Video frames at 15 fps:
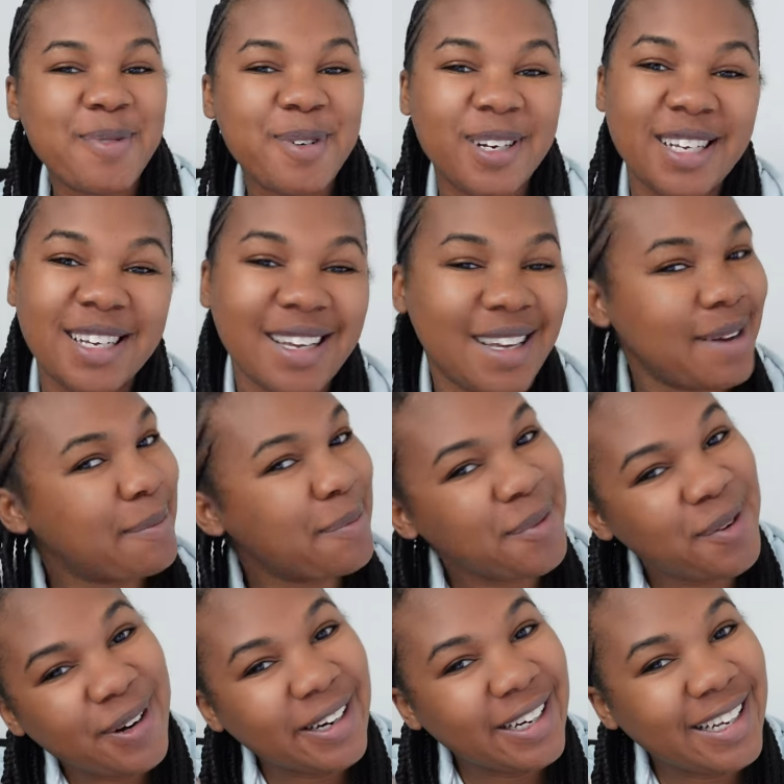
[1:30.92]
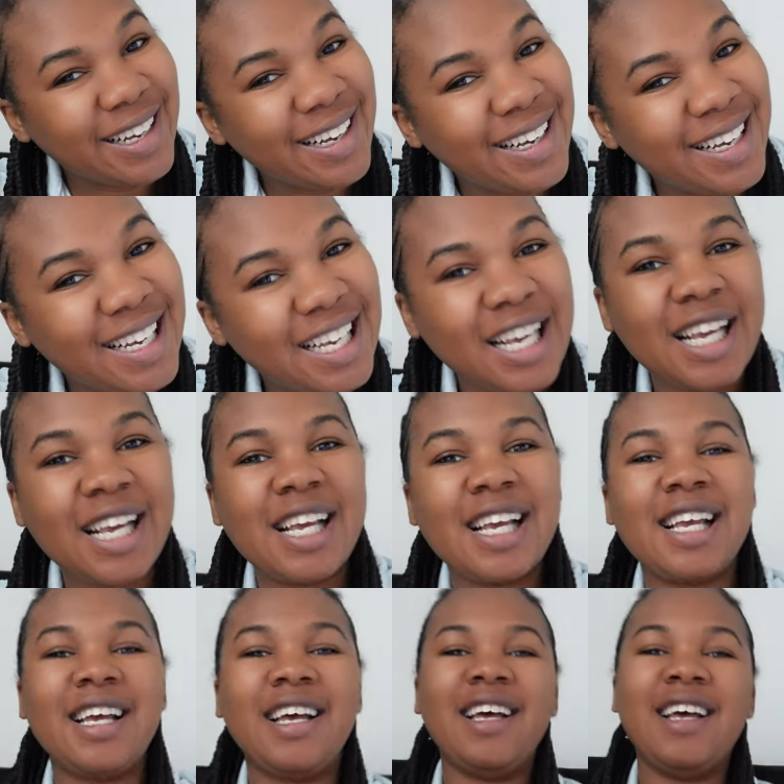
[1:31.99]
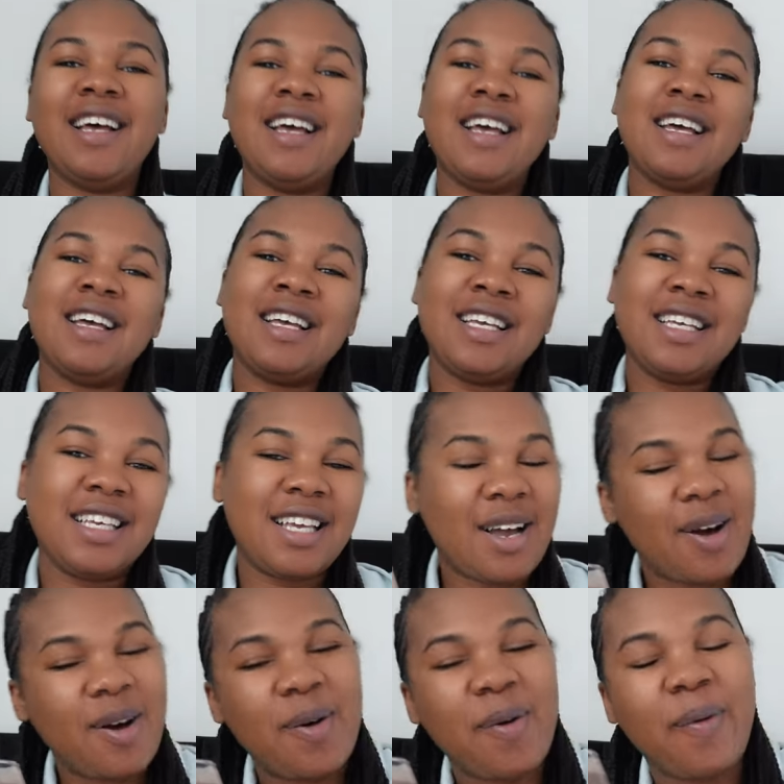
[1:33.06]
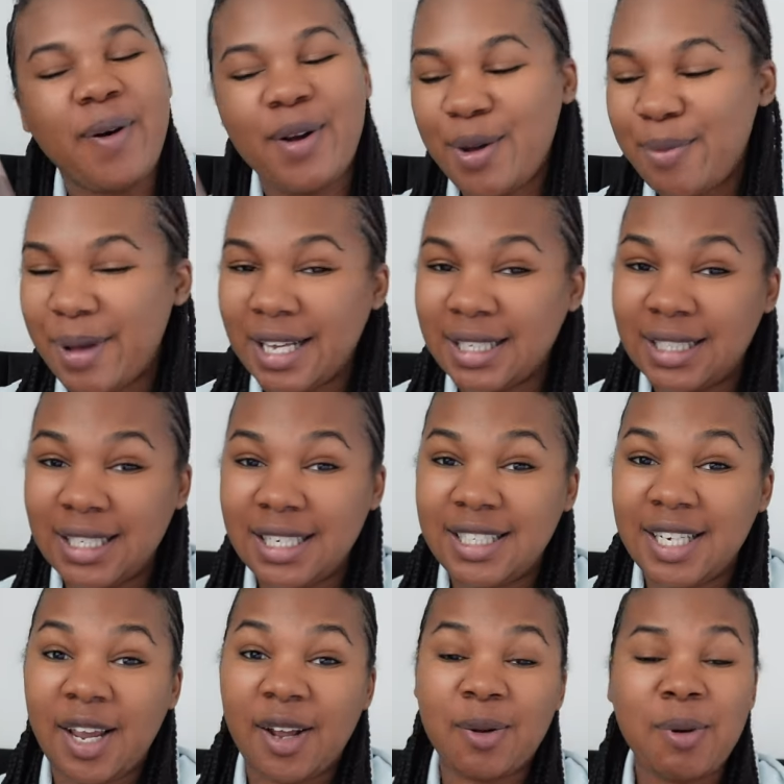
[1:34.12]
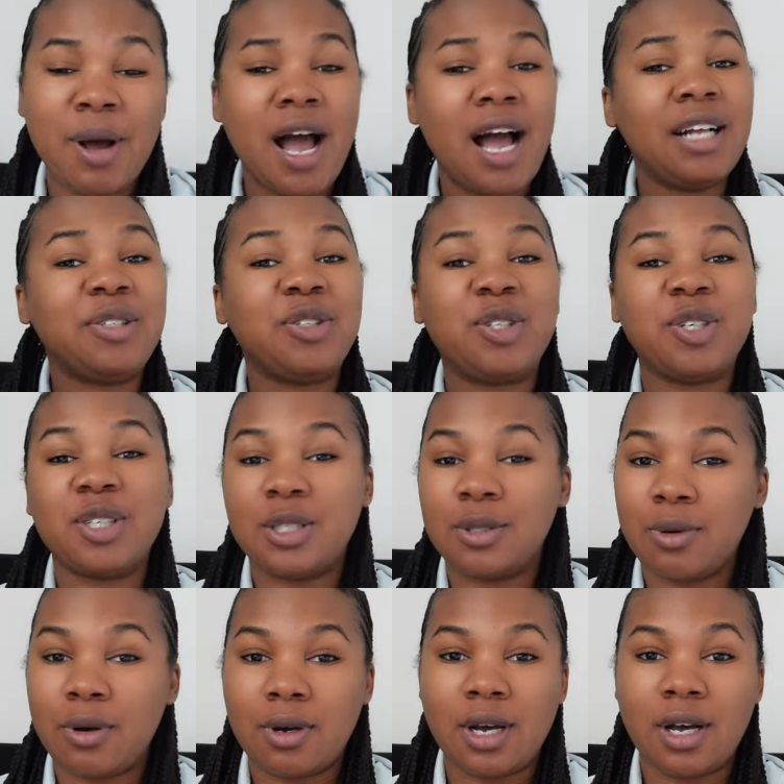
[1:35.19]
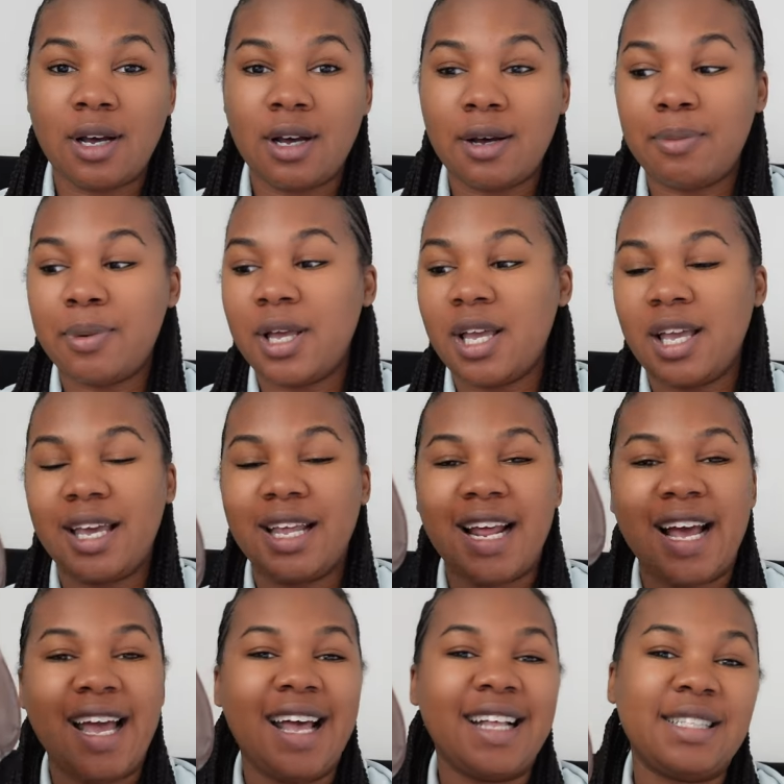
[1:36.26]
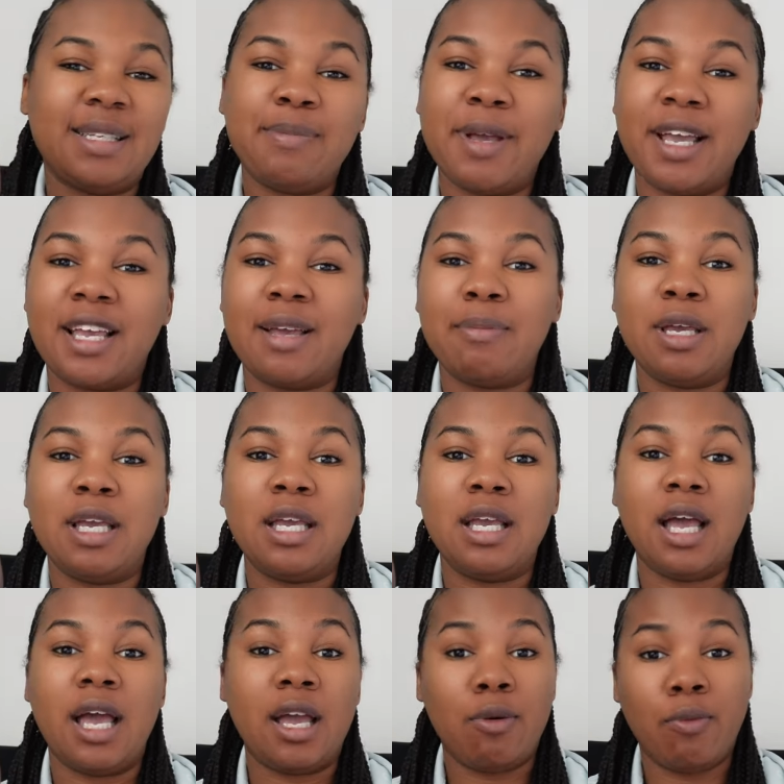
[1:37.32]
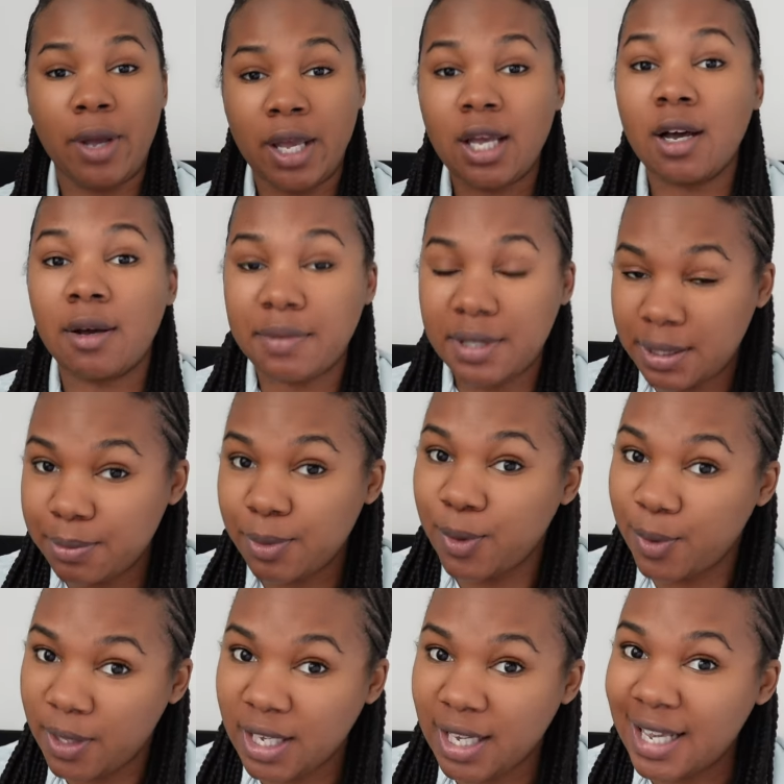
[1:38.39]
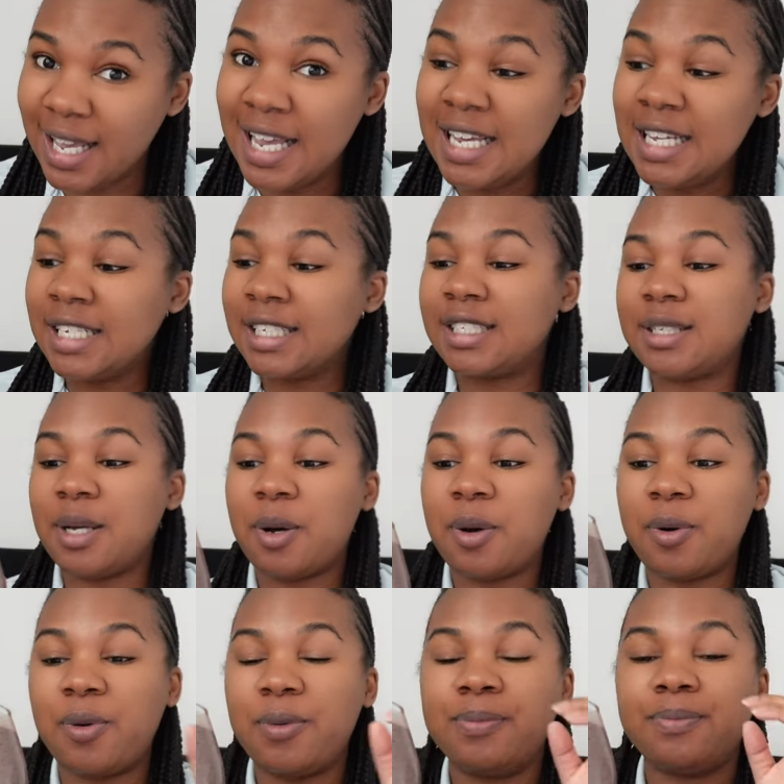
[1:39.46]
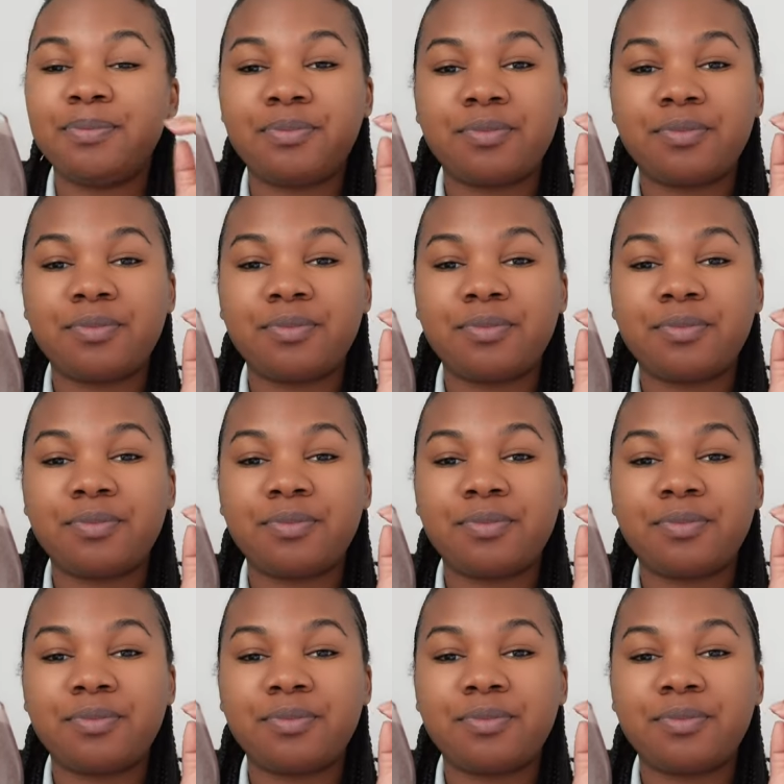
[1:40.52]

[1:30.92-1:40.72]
morning good morning y'all welcome back to the channel i just woke up and i had to make me a wake up smoothie so